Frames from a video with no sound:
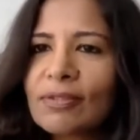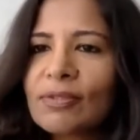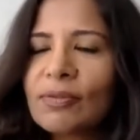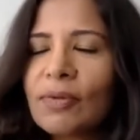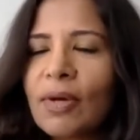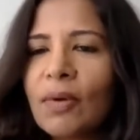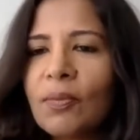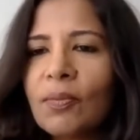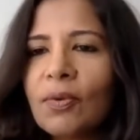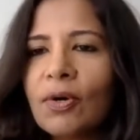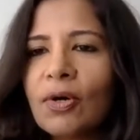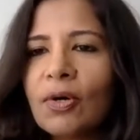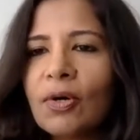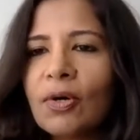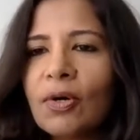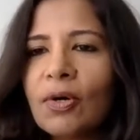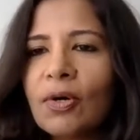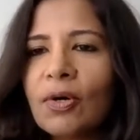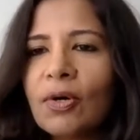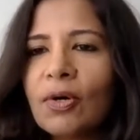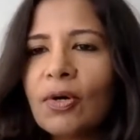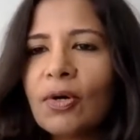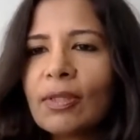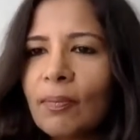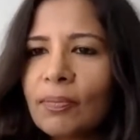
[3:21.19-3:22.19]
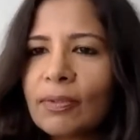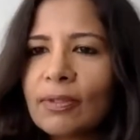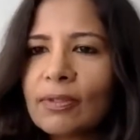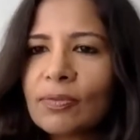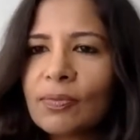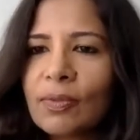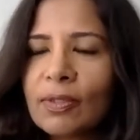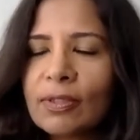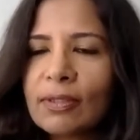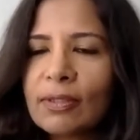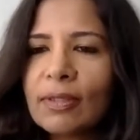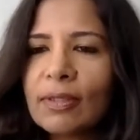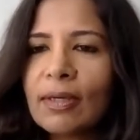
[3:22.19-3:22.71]
So I work with
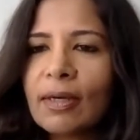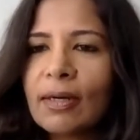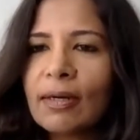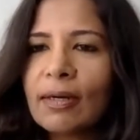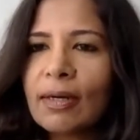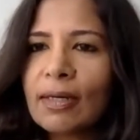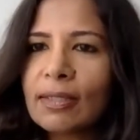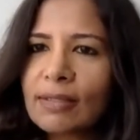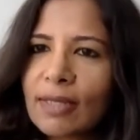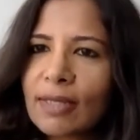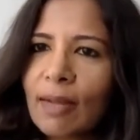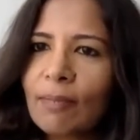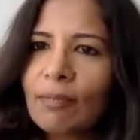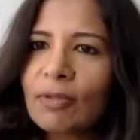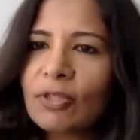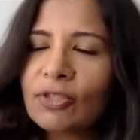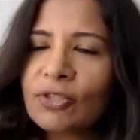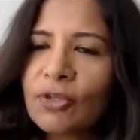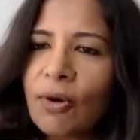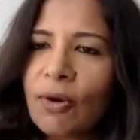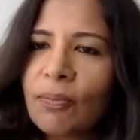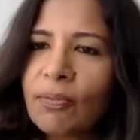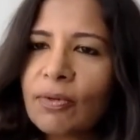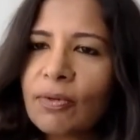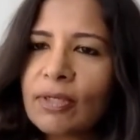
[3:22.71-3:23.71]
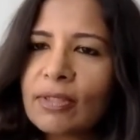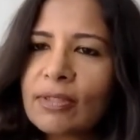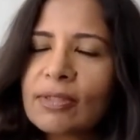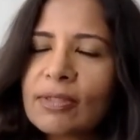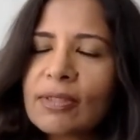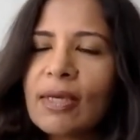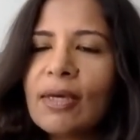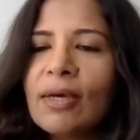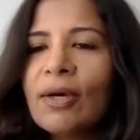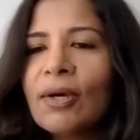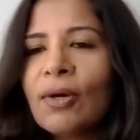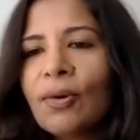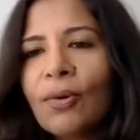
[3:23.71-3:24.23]
companies, whether they are established
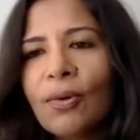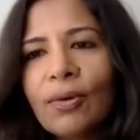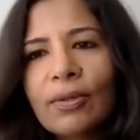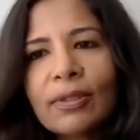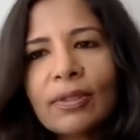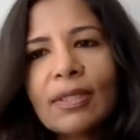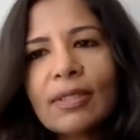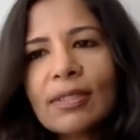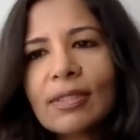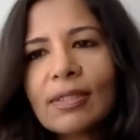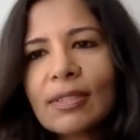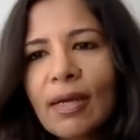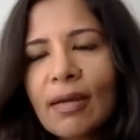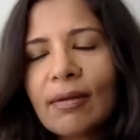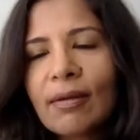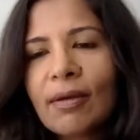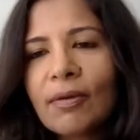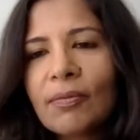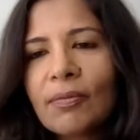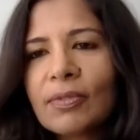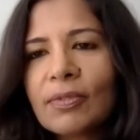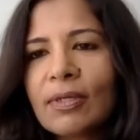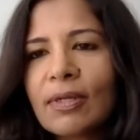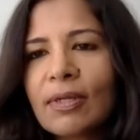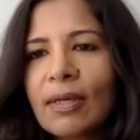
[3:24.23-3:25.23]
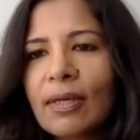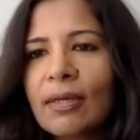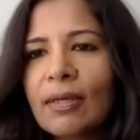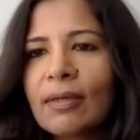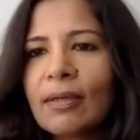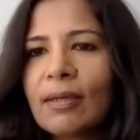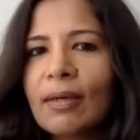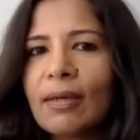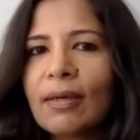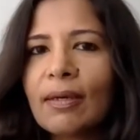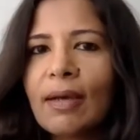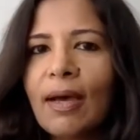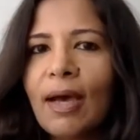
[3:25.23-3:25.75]
corporates or they are startups, and
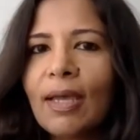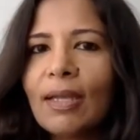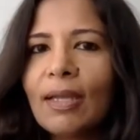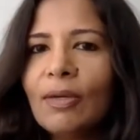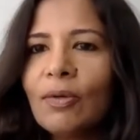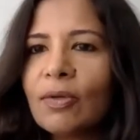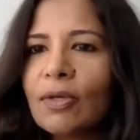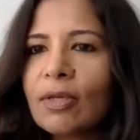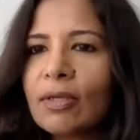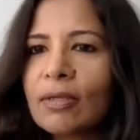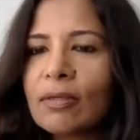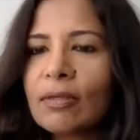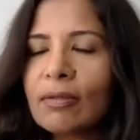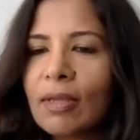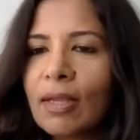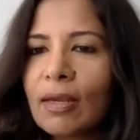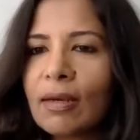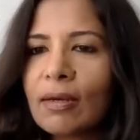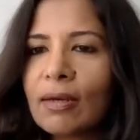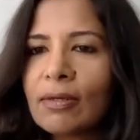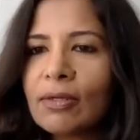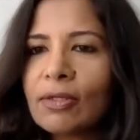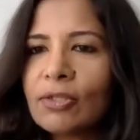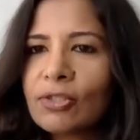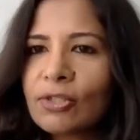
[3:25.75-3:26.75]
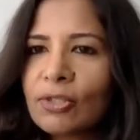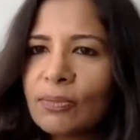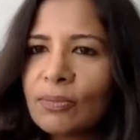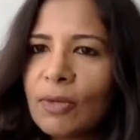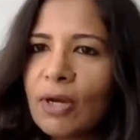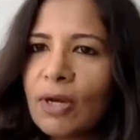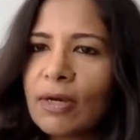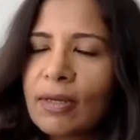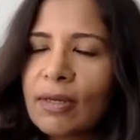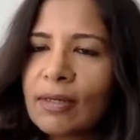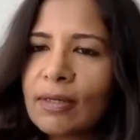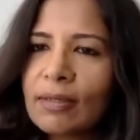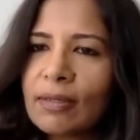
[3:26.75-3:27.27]
I look at their digital
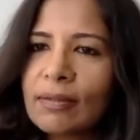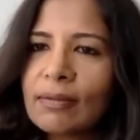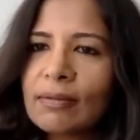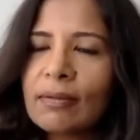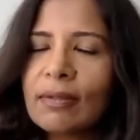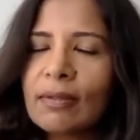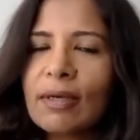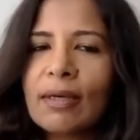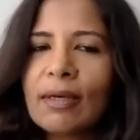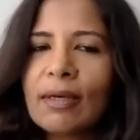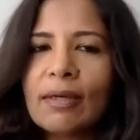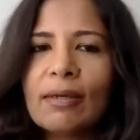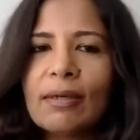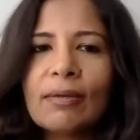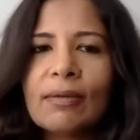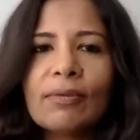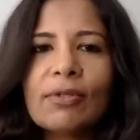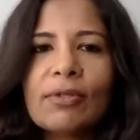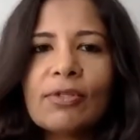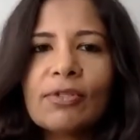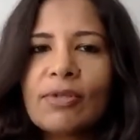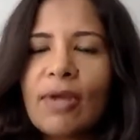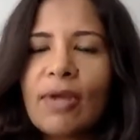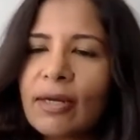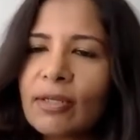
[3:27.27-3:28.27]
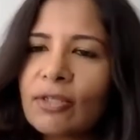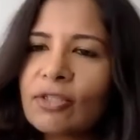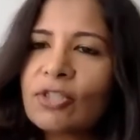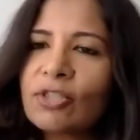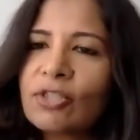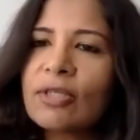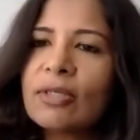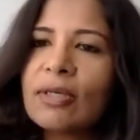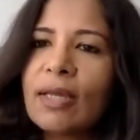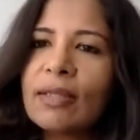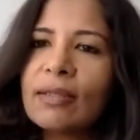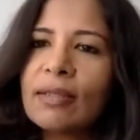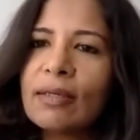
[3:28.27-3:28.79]
marketing, the
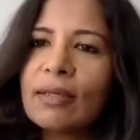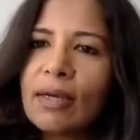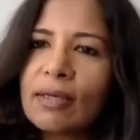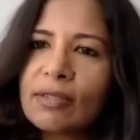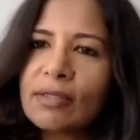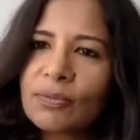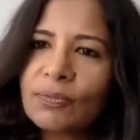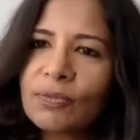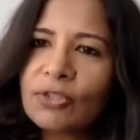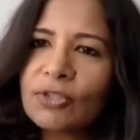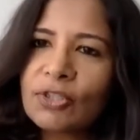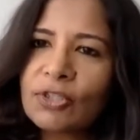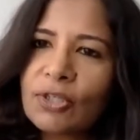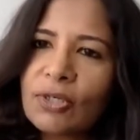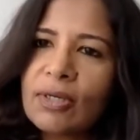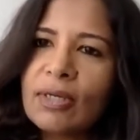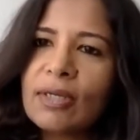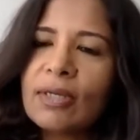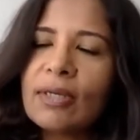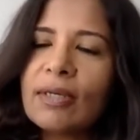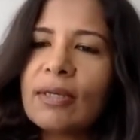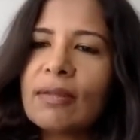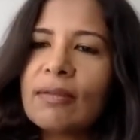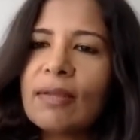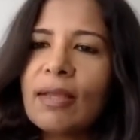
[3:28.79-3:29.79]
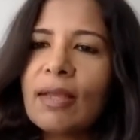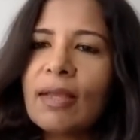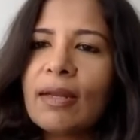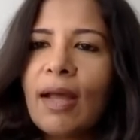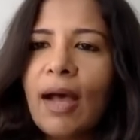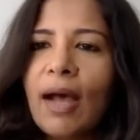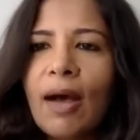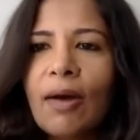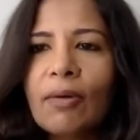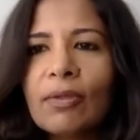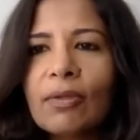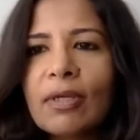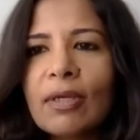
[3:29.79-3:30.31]
strategy and the customer journey, and then
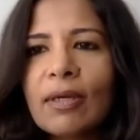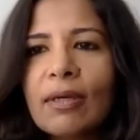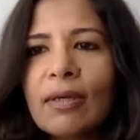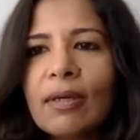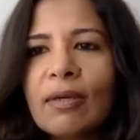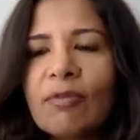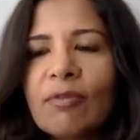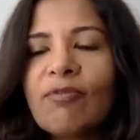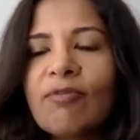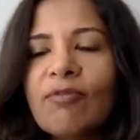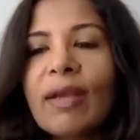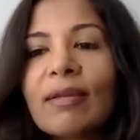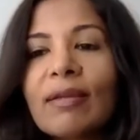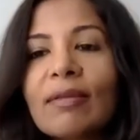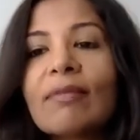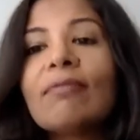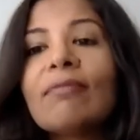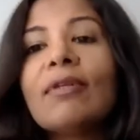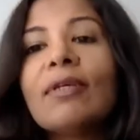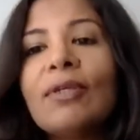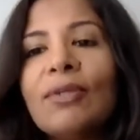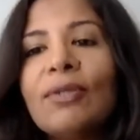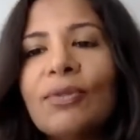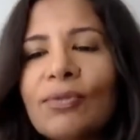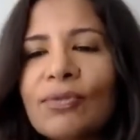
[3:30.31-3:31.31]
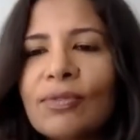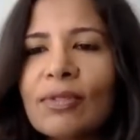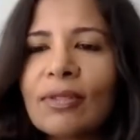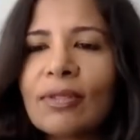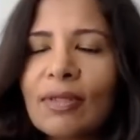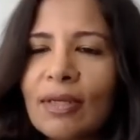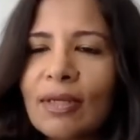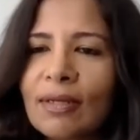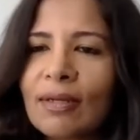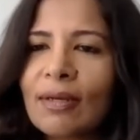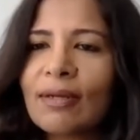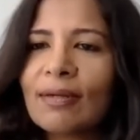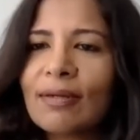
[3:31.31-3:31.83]
how they are effectively using
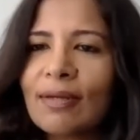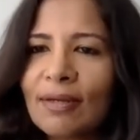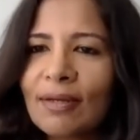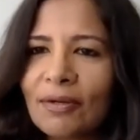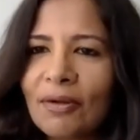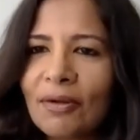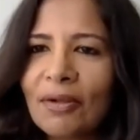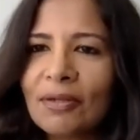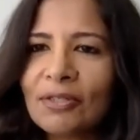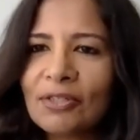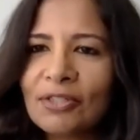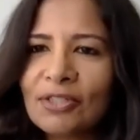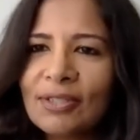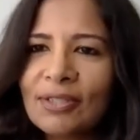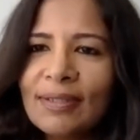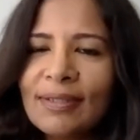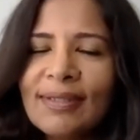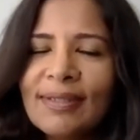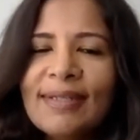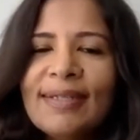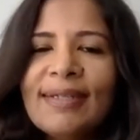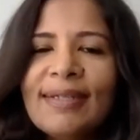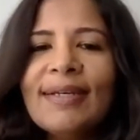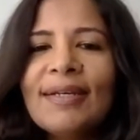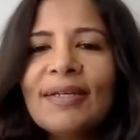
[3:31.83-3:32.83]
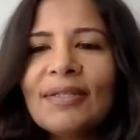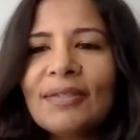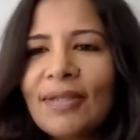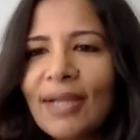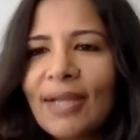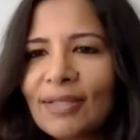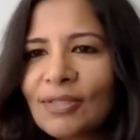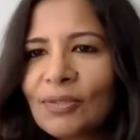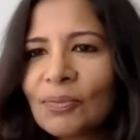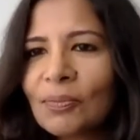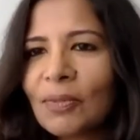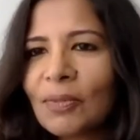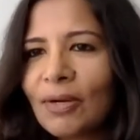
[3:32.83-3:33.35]
data and technology.
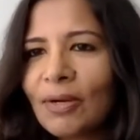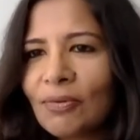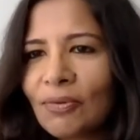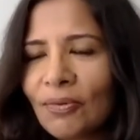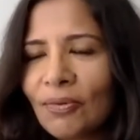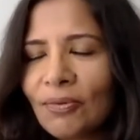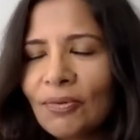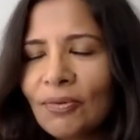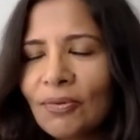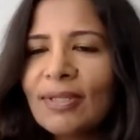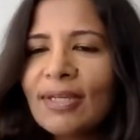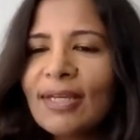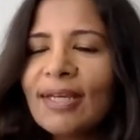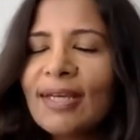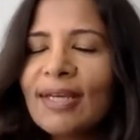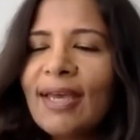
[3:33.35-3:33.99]
That's my role.